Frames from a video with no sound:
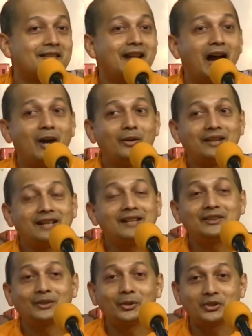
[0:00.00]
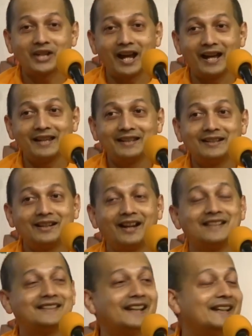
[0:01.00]
Now, he's so shy, he
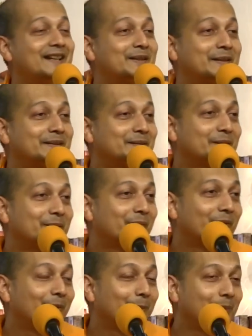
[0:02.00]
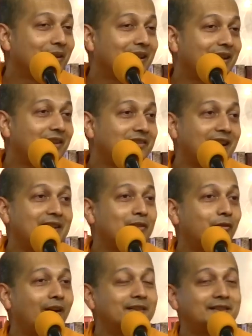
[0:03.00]
can't tell his
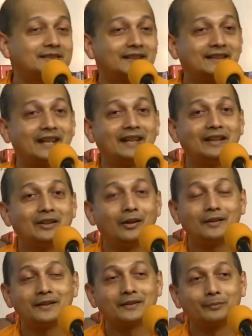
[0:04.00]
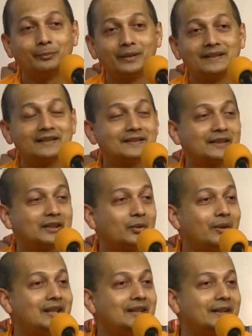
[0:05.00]
father the king or his mother the
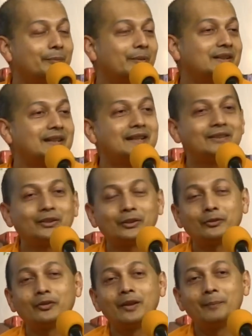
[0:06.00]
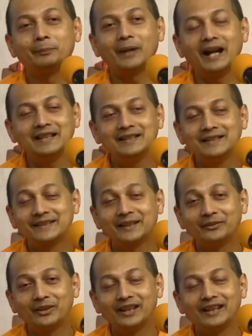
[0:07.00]
queen, but he sort of pines
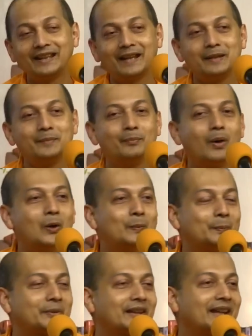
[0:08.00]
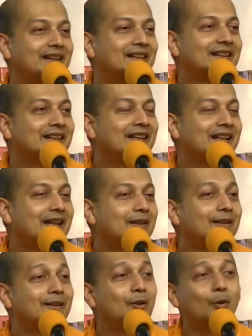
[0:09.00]
away and he mopes and
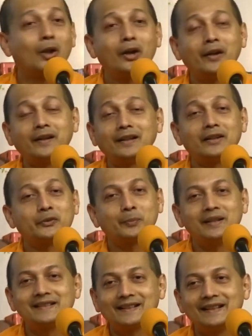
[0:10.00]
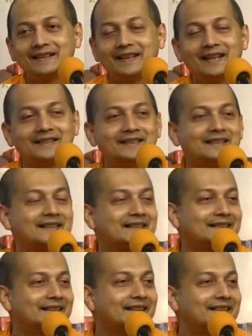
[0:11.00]
no longer does princely things. He
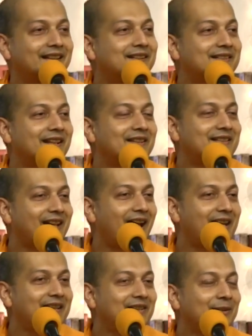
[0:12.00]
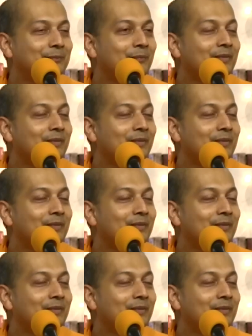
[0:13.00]
just sits and sighs.